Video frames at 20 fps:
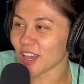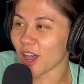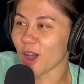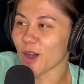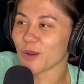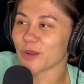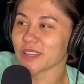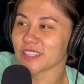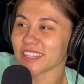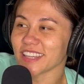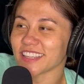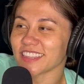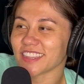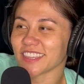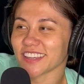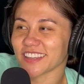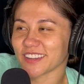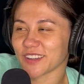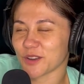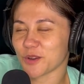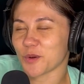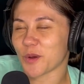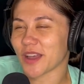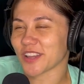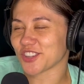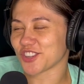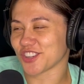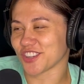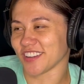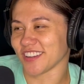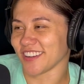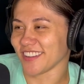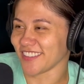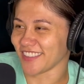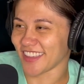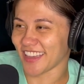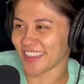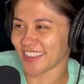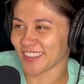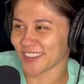always like the question in
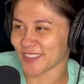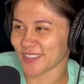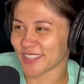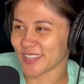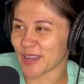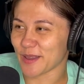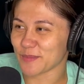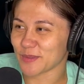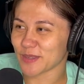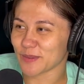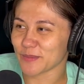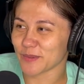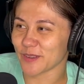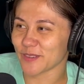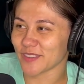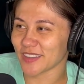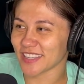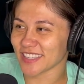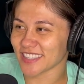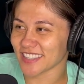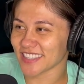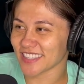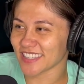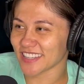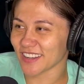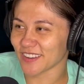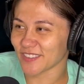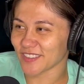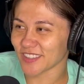like those types of movies and stuff.